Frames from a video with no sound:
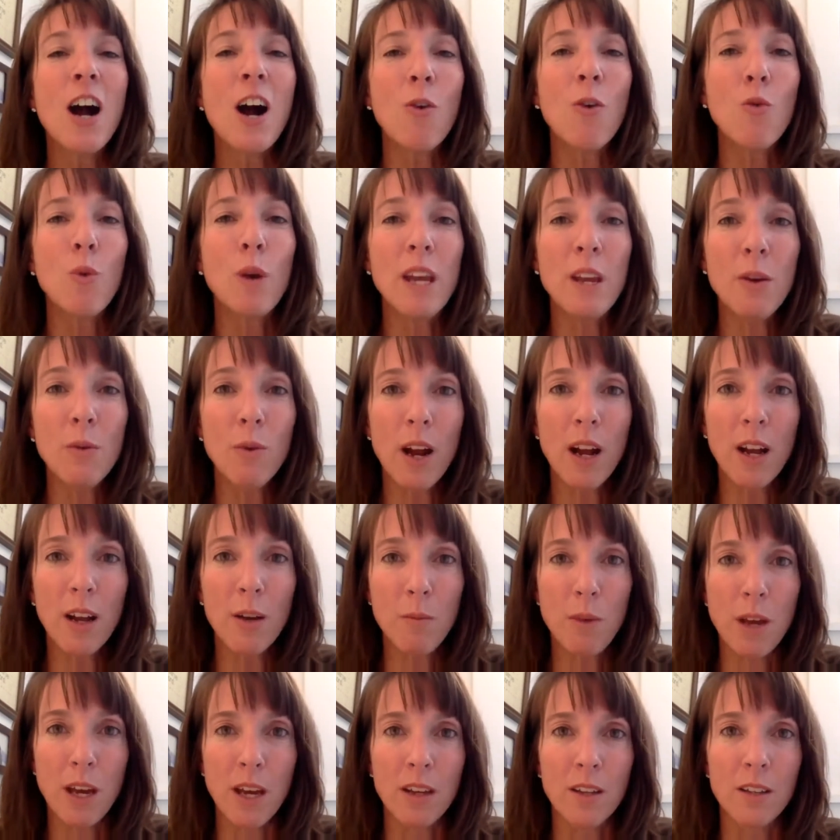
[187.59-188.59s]
We
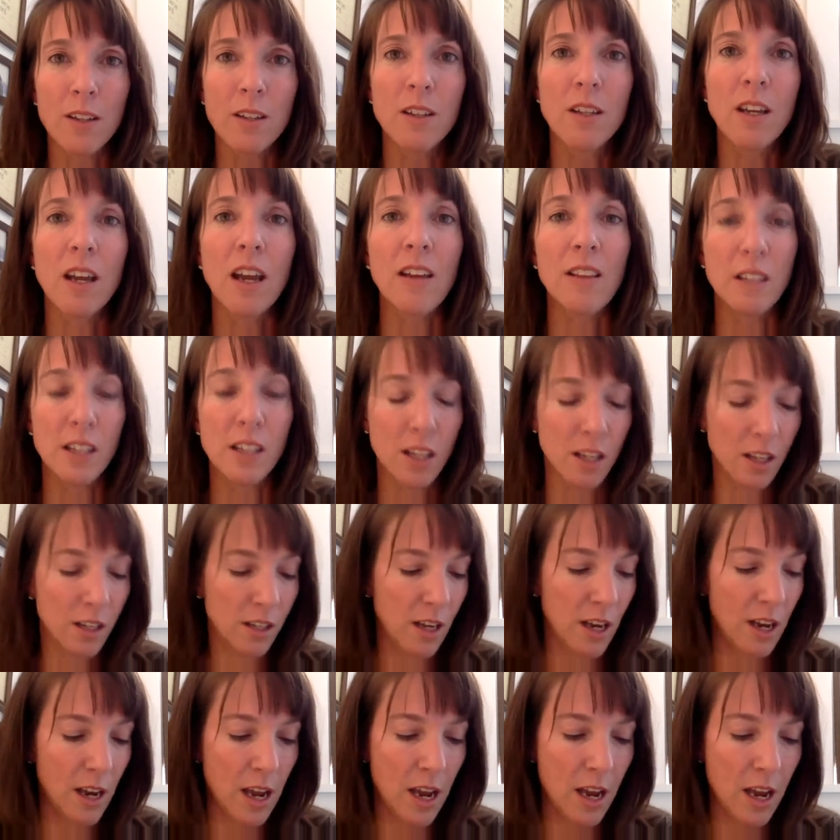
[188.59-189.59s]
recommend, and this is
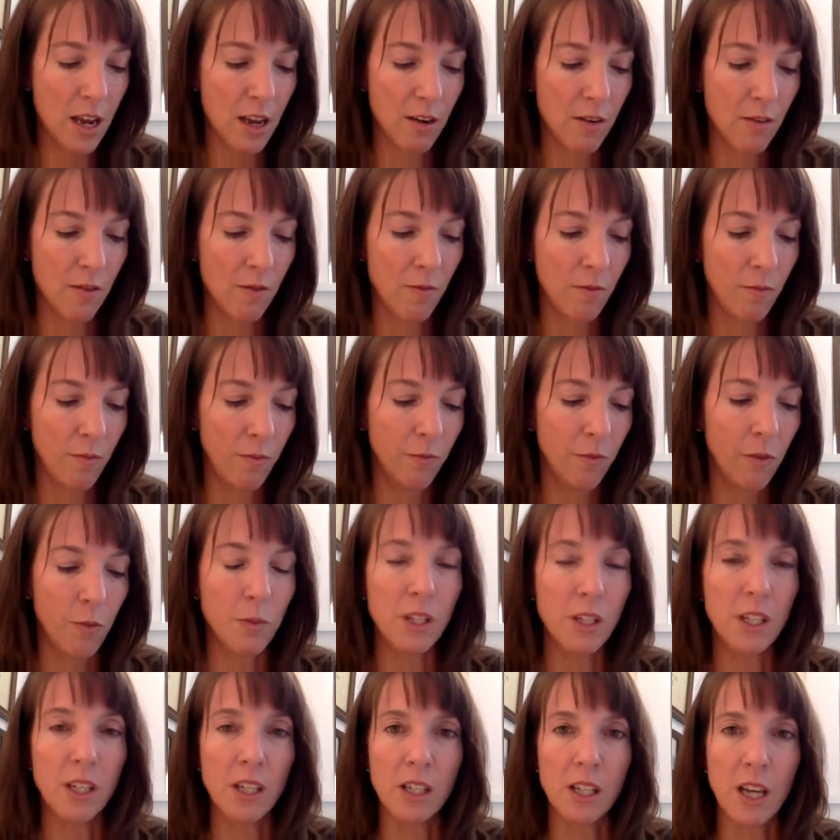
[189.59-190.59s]
again from the
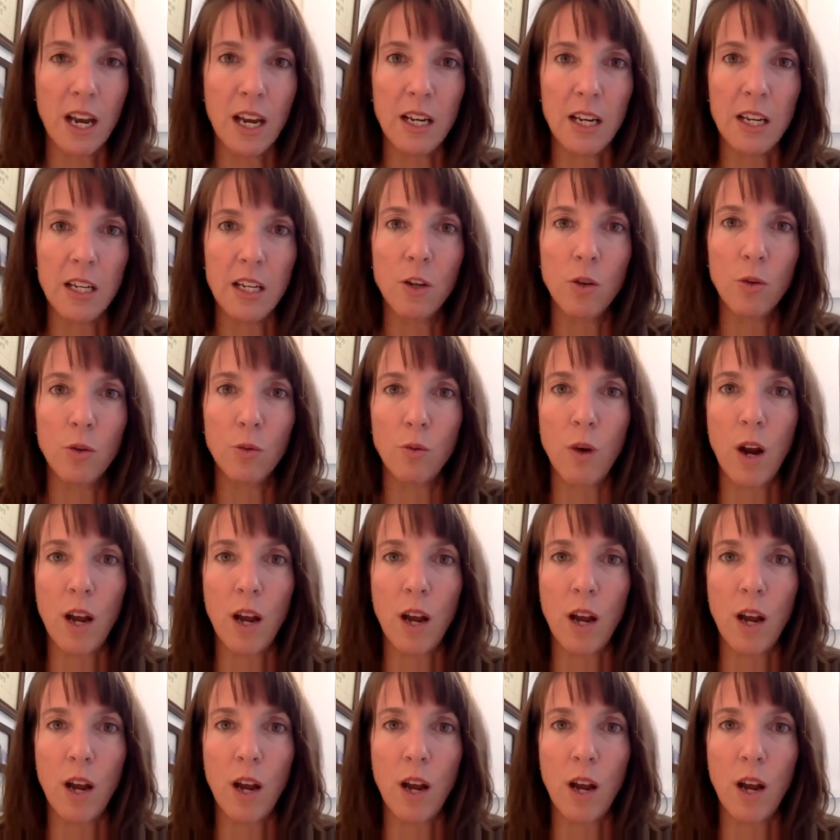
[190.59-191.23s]
societies who